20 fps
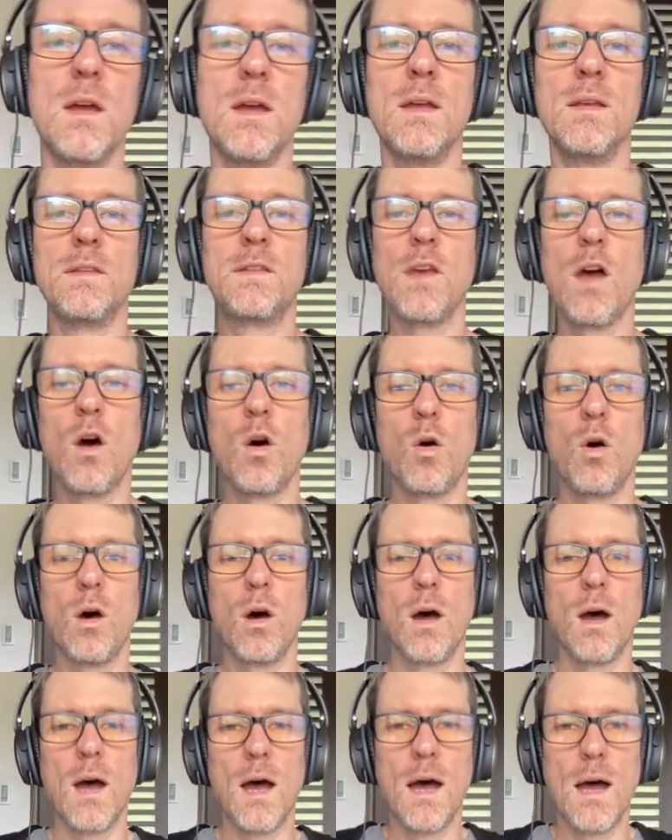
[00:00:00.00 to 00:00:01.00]
So
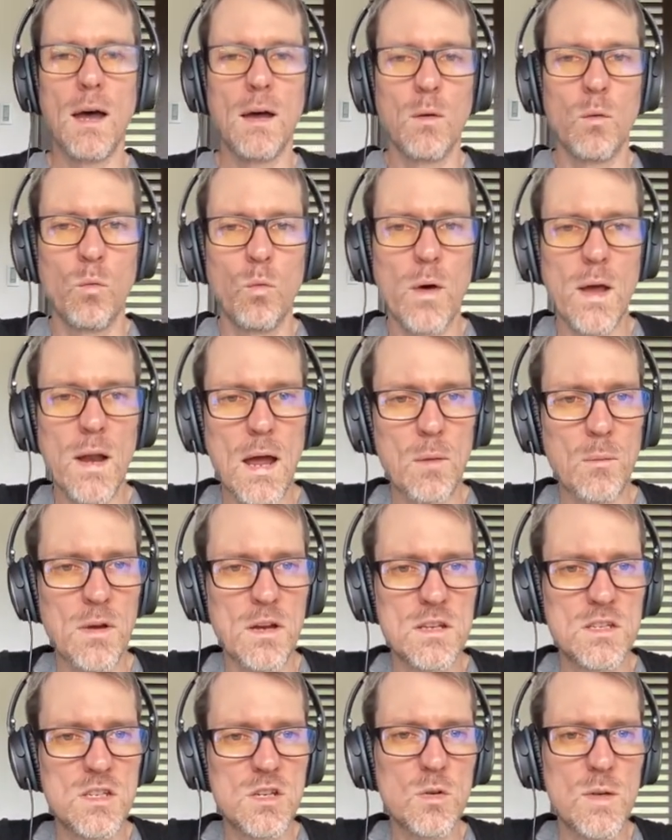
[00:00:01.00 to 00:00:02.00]
what I'm going
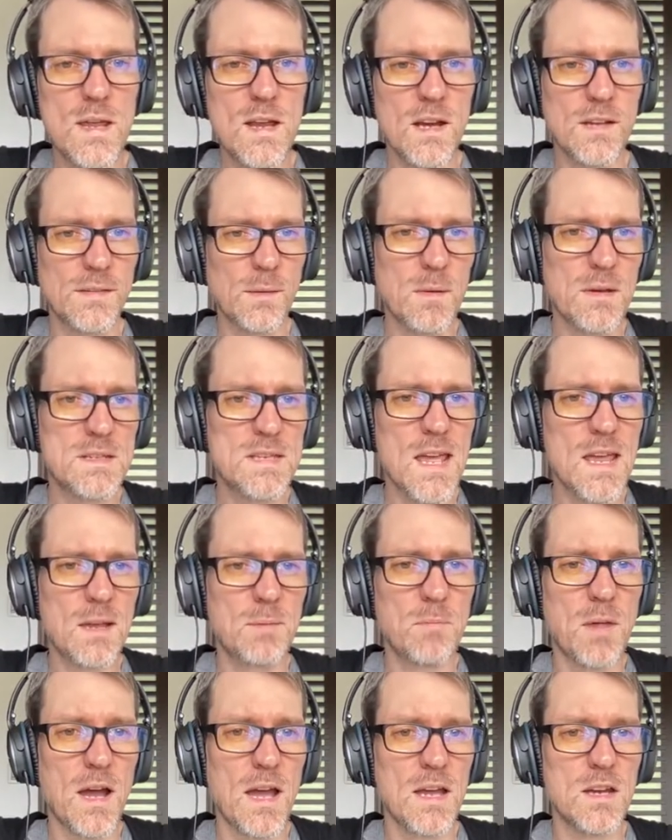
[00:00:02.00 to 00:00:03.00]
to do here is I'm going to take
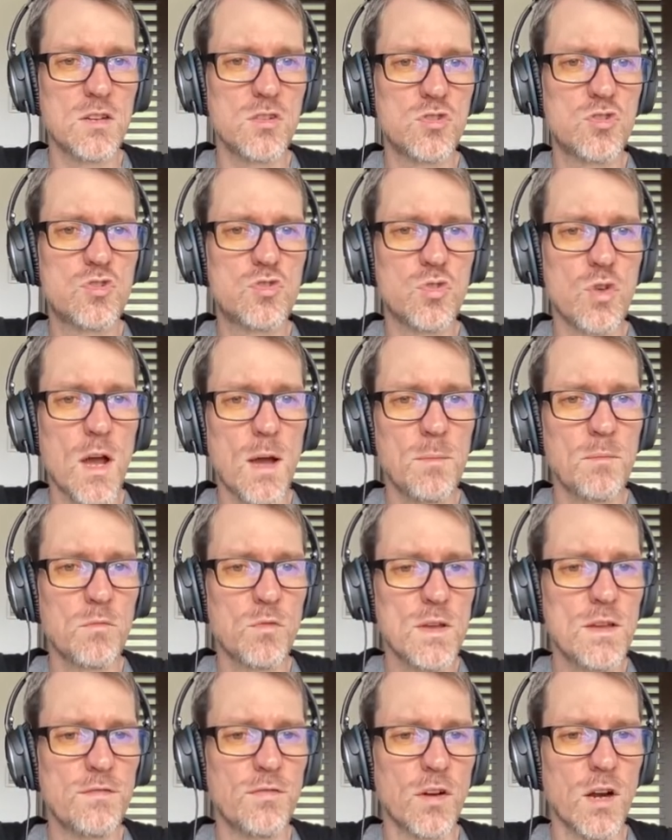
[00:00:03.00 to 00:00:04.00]
my drum
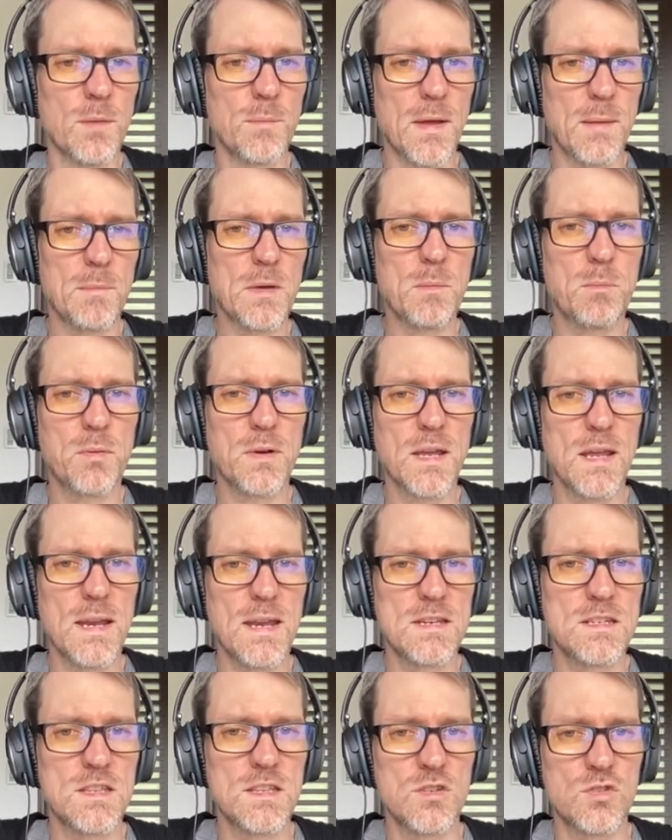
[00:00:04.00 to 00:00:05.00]
reverb. I'm going to bring it
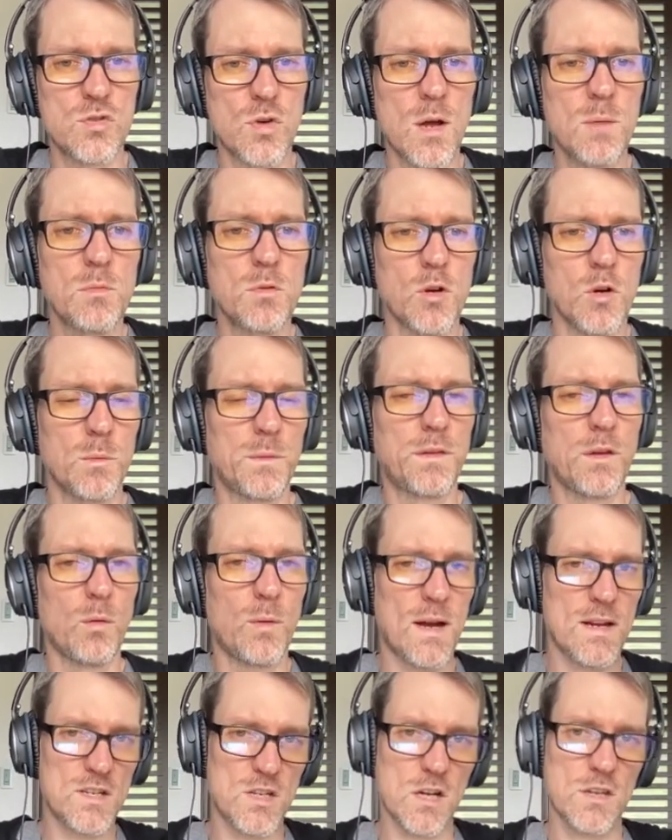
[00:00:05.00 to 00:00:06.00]
into the drum group. So
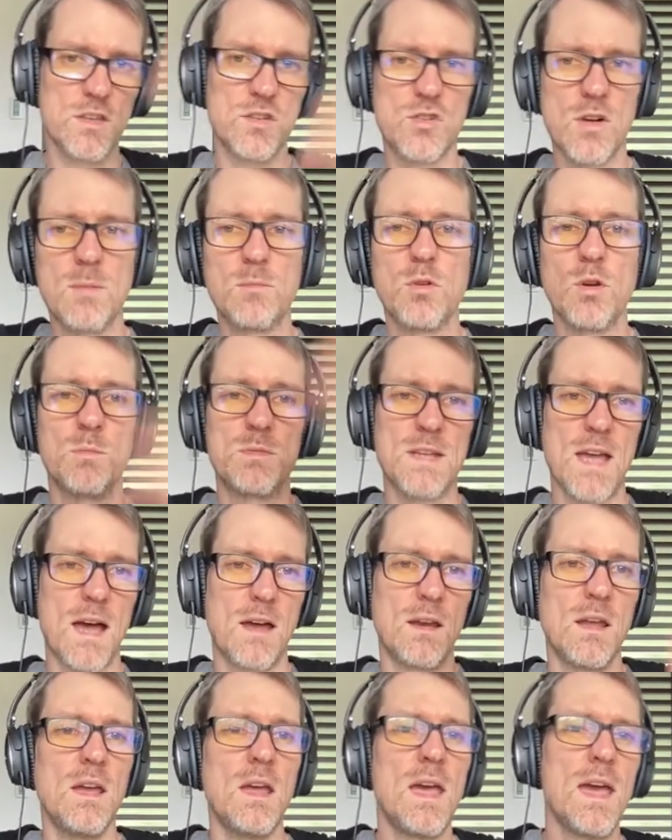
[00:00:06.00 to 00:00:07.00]
when I turn the drum group
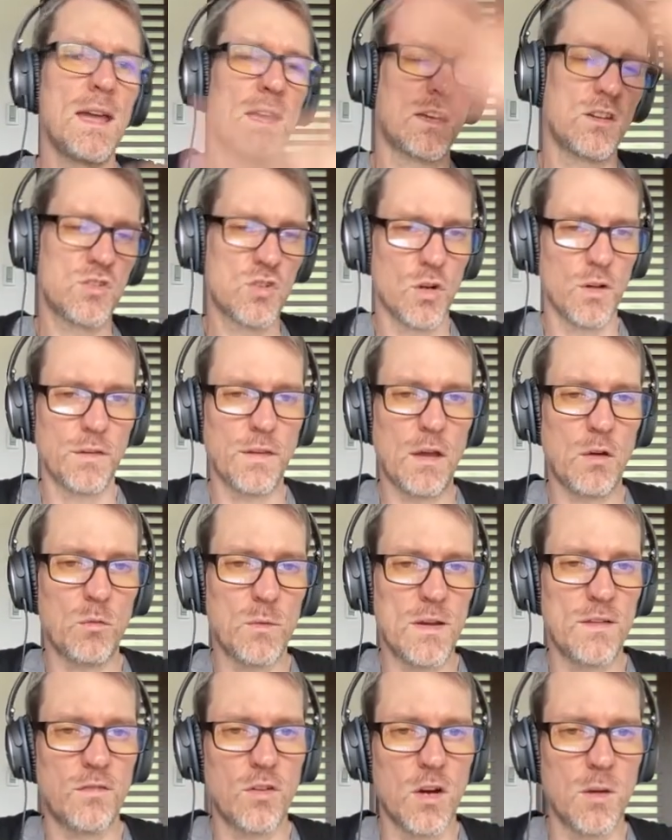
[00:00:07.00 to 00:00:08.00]
down, it controls that
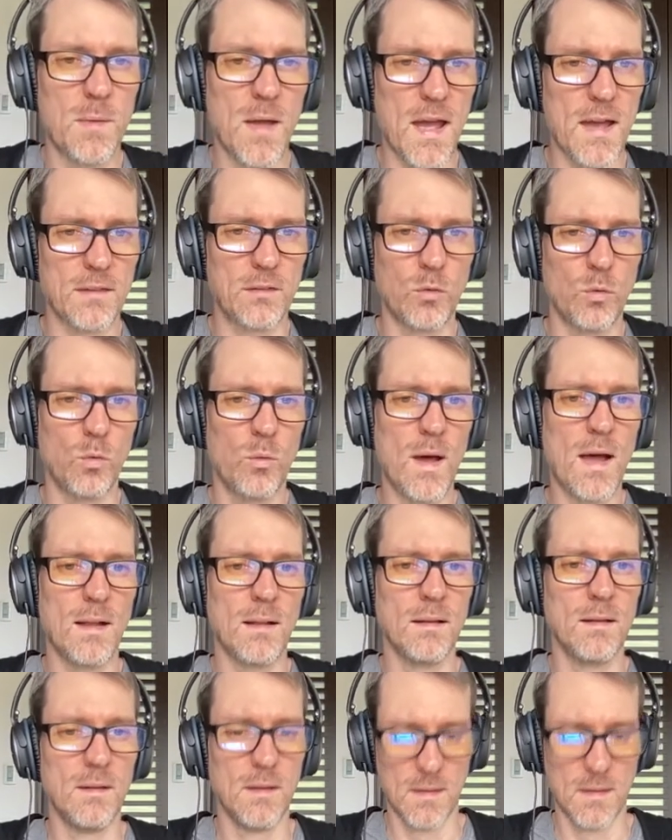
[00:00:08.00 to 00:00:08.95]
reverb as well.